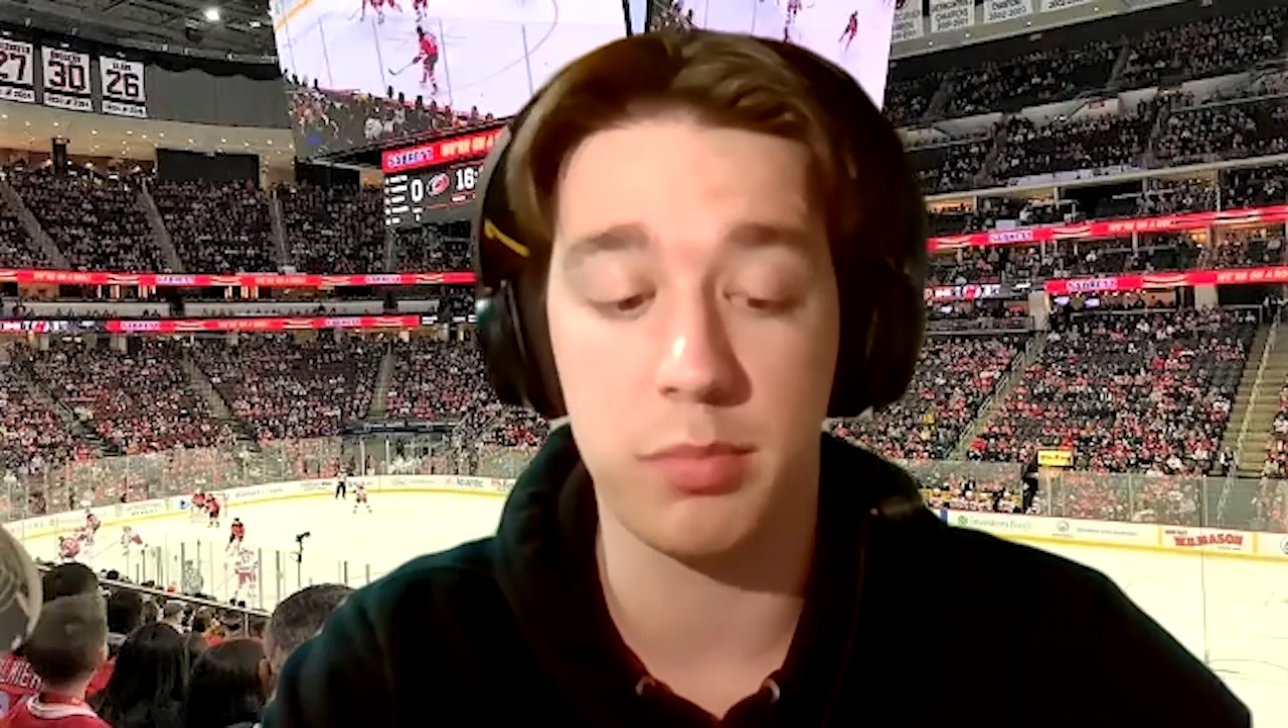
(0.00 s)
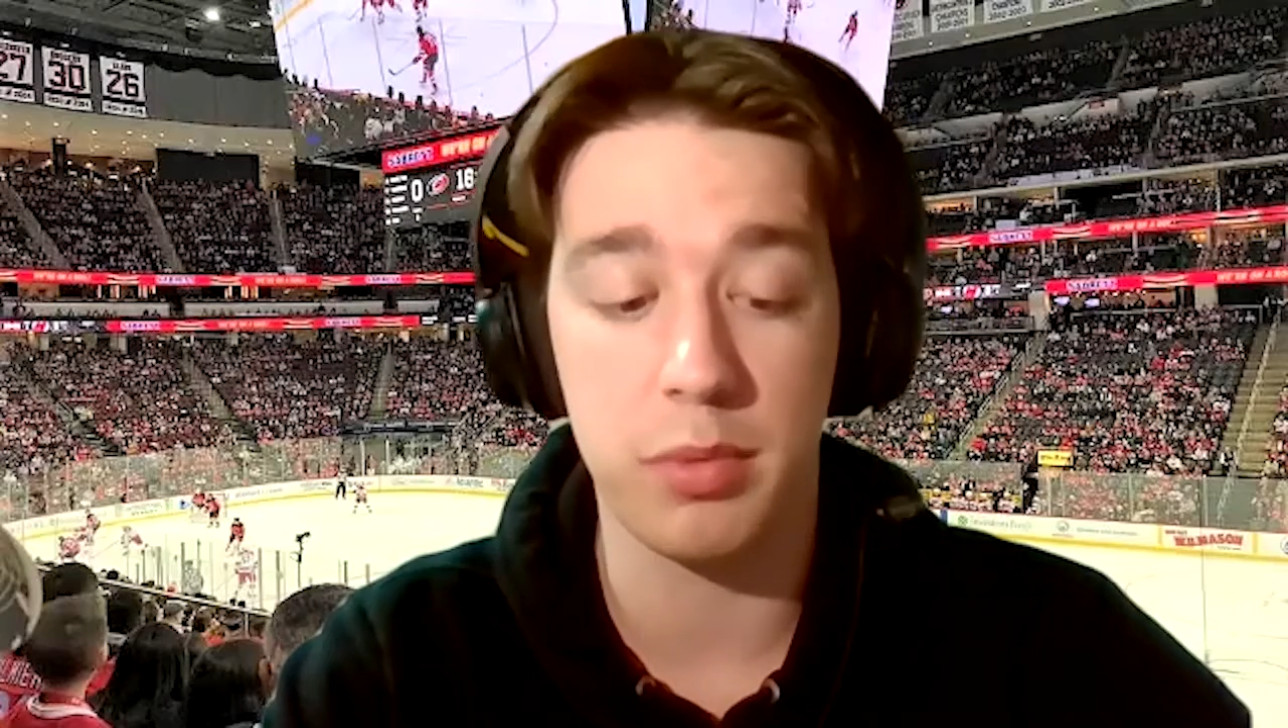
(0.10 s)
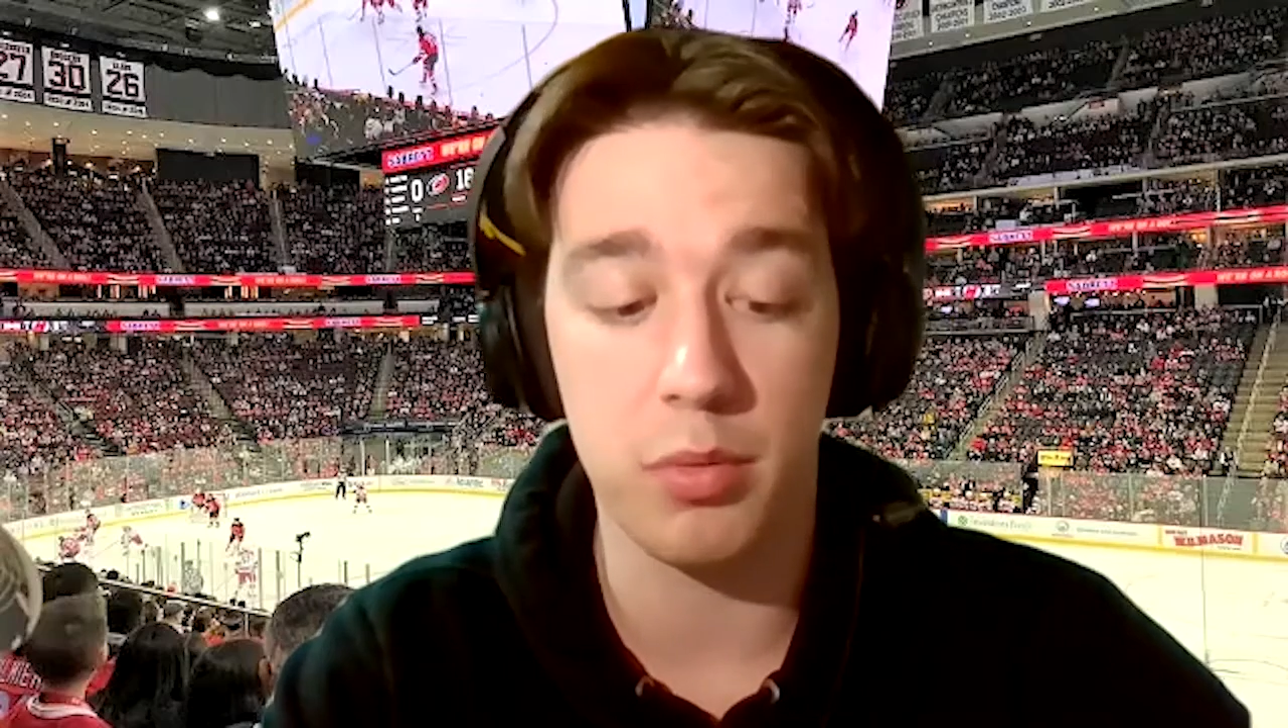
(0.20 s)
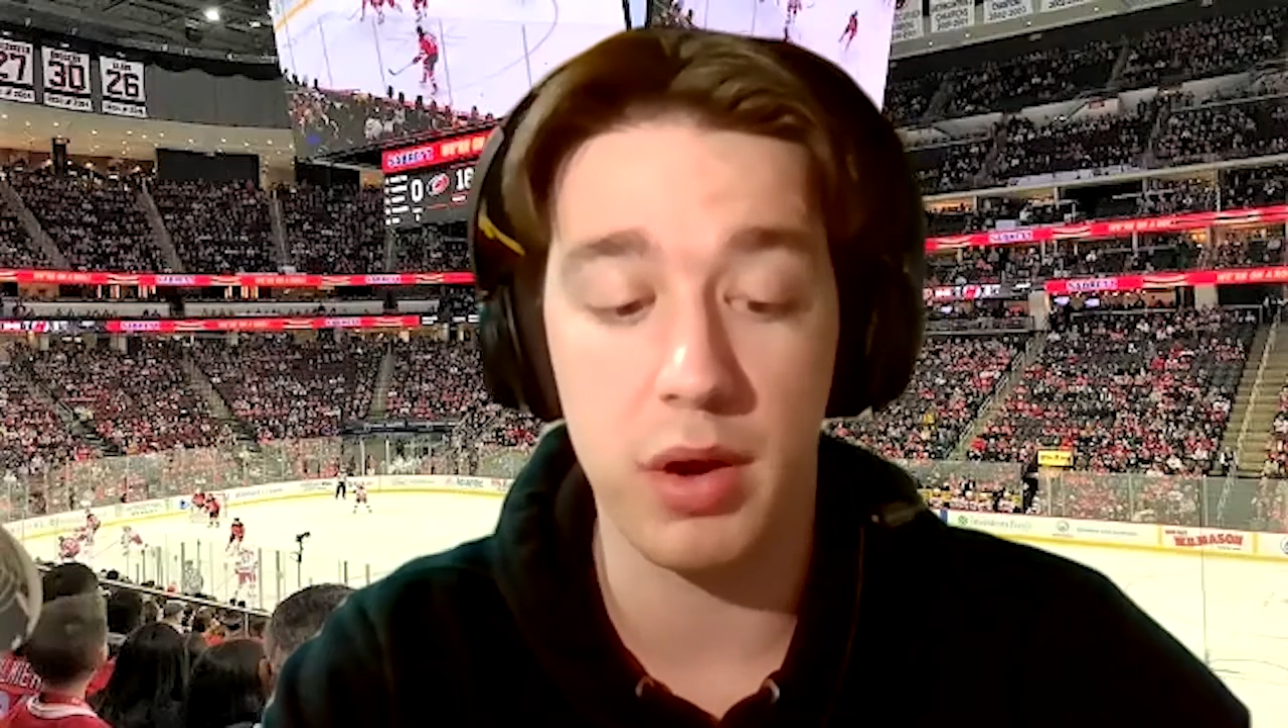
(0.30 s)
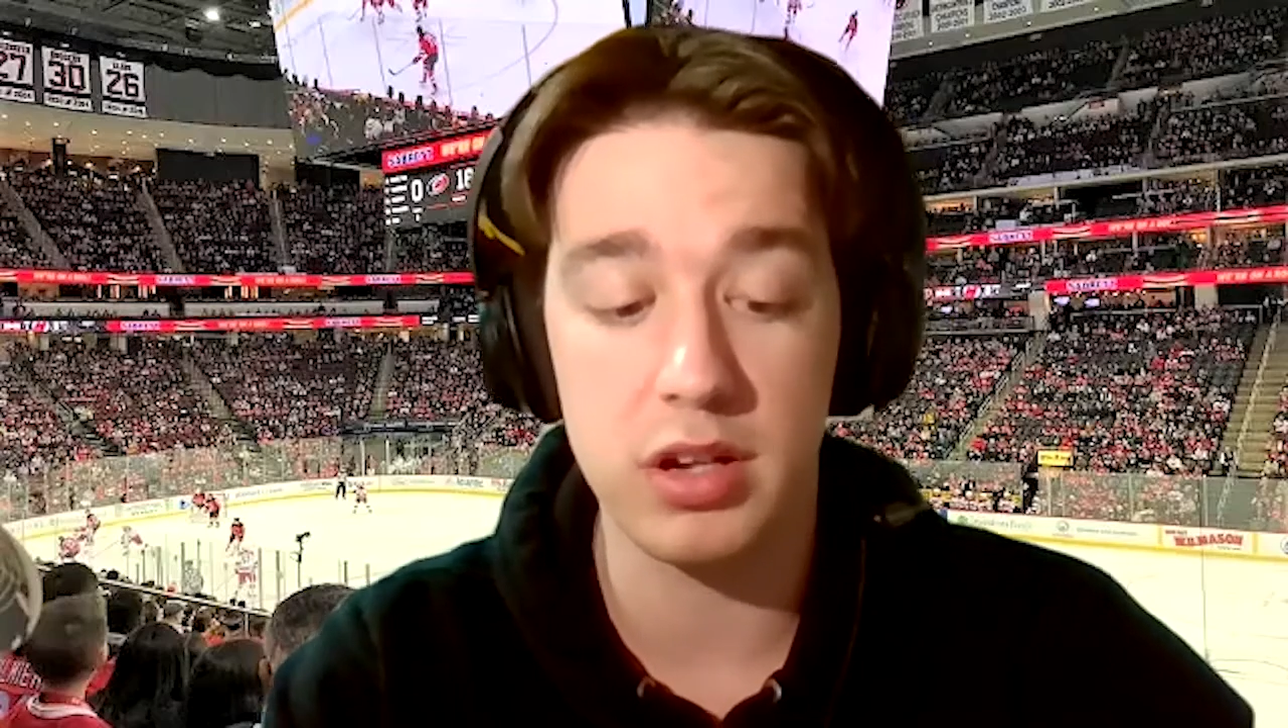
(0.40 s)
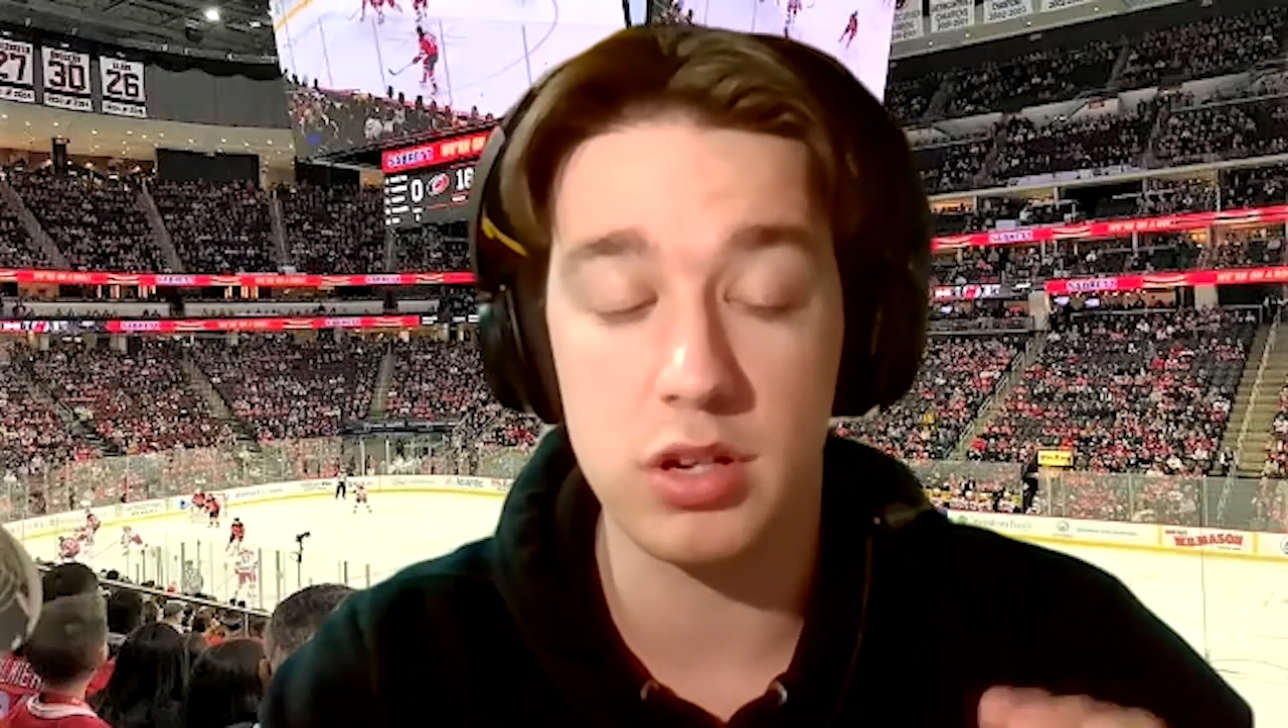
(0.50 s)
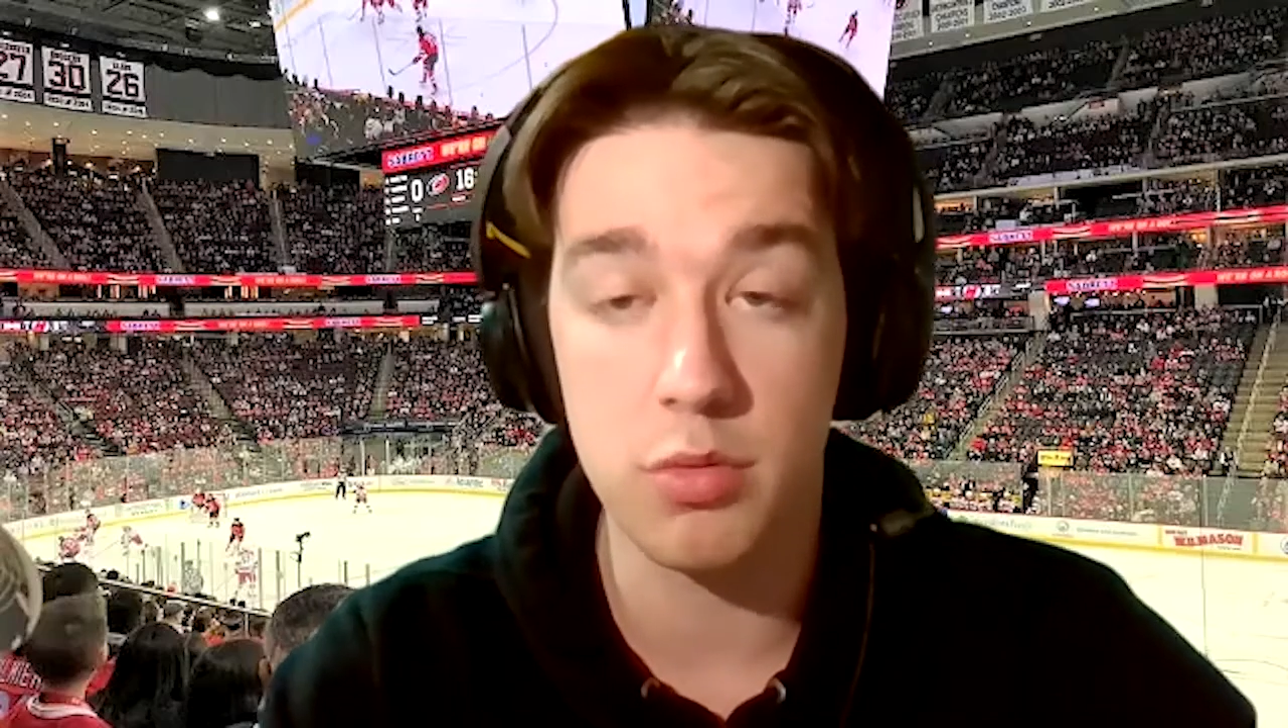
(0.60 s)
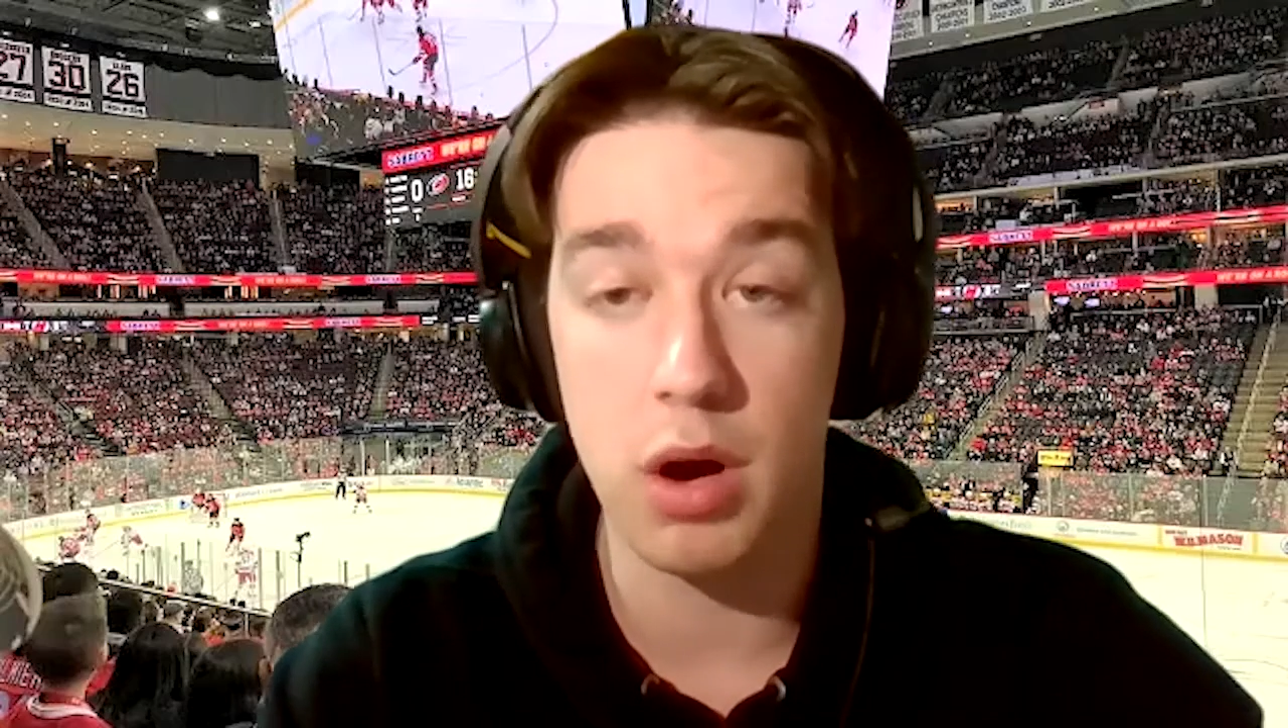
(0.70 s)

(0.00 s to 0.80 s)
But when you